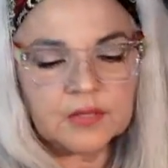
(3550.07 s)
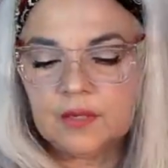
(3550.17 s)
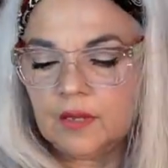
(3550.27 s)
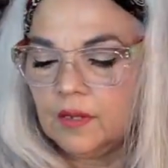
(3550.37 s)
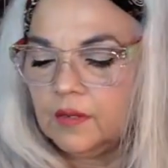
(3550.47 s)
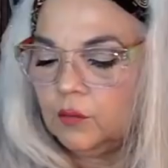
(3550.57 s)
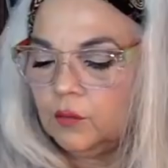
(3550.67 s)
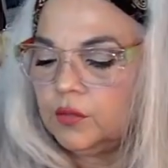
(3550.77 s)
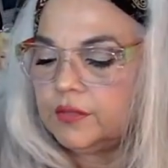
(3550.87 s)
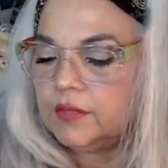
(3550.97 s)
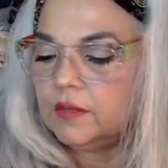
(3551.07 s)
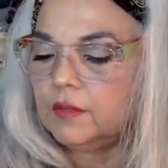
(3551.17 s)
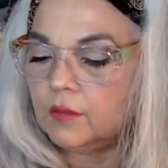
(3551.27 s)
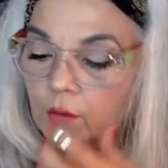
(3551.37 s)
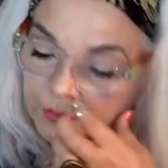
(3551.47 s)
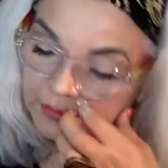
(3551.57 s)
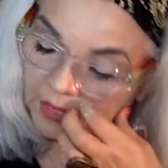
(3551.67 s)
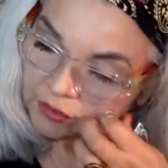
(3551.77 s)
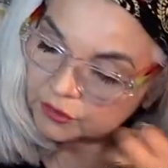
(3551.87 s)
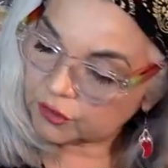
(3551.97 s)
Again, it was oh, it was
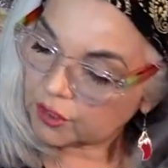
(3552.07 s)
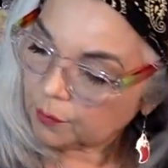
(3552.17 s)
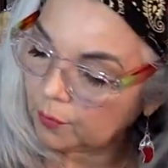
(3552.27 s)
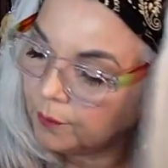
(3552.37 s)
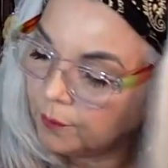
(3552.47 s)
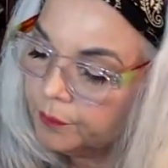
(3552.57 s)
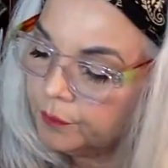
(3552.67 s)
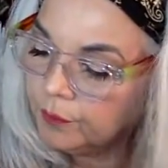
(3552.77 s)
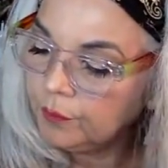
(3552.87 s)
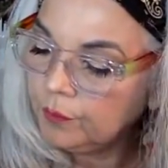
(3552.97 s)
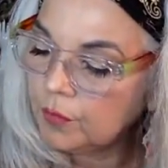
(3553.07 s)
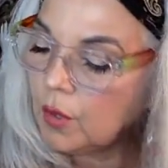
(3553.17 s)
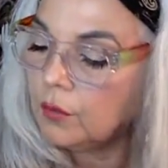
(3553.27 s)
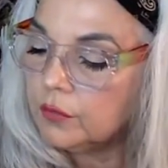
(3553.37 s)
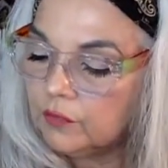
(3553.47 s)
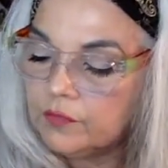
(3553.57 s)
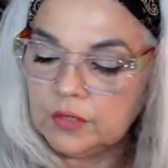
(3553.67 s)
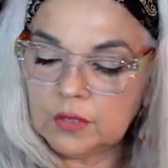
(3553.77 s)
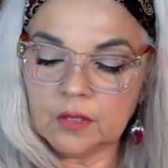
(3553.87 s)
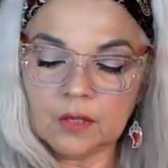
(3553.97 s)
actually cheaper. No, it's
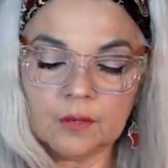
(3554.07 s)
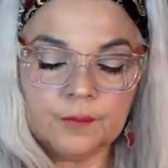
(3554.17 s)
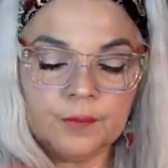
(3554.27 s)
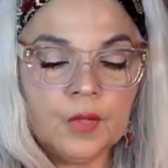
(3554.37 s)
fifteen ninety nine.